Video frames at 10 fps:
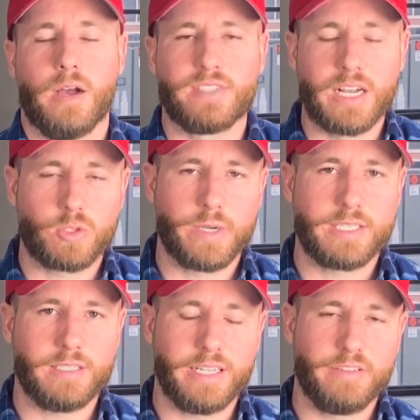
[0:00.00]
I've talked
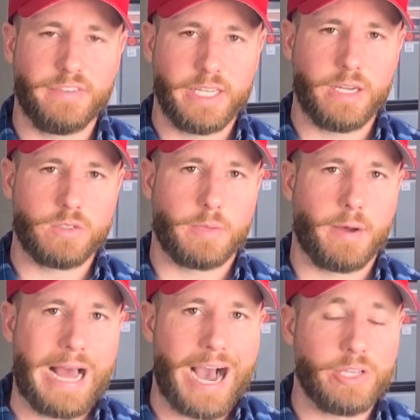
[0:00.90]
recently in videos
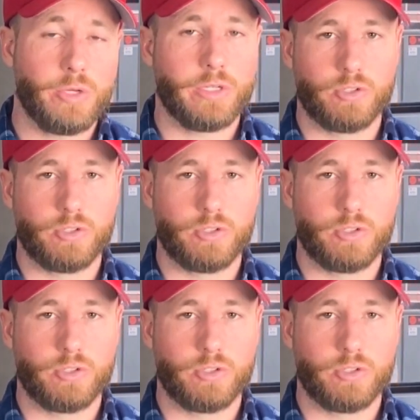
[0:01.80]
about how you can